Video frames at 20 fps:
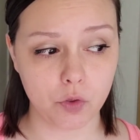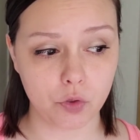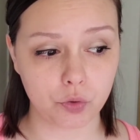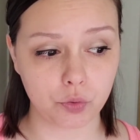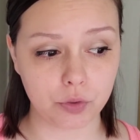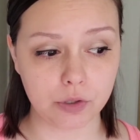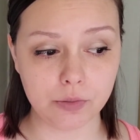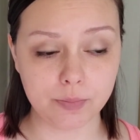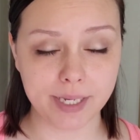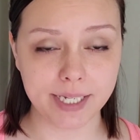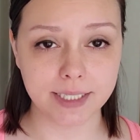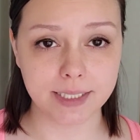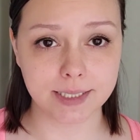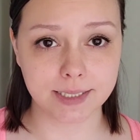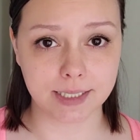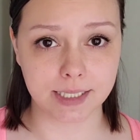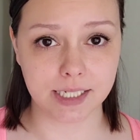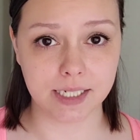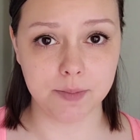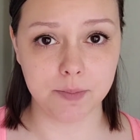Through my
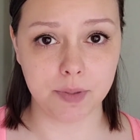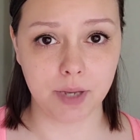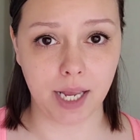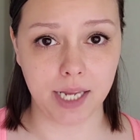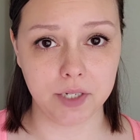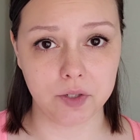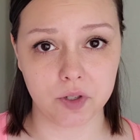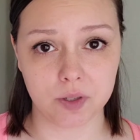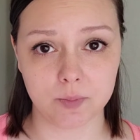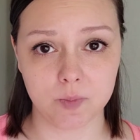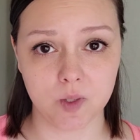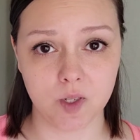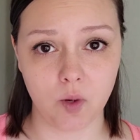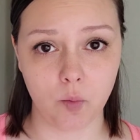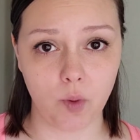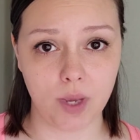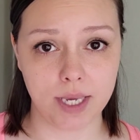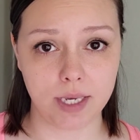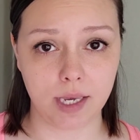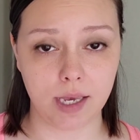sleep, I
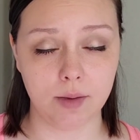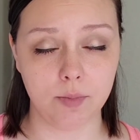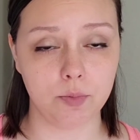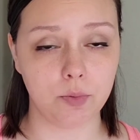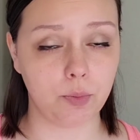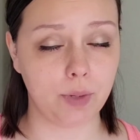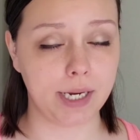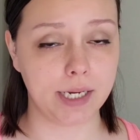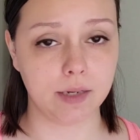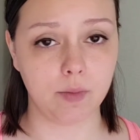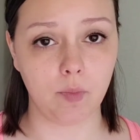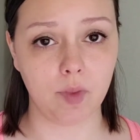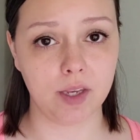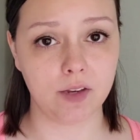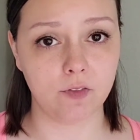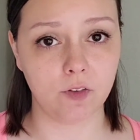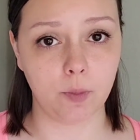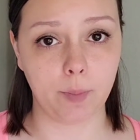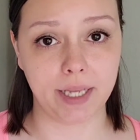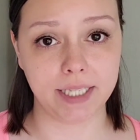normally wake up
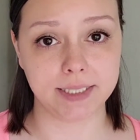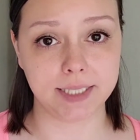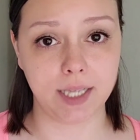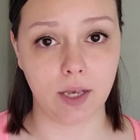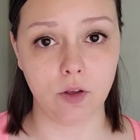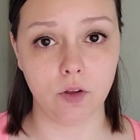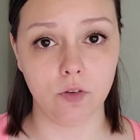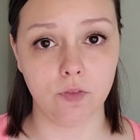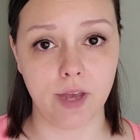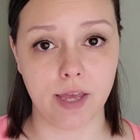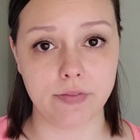randomly for myself.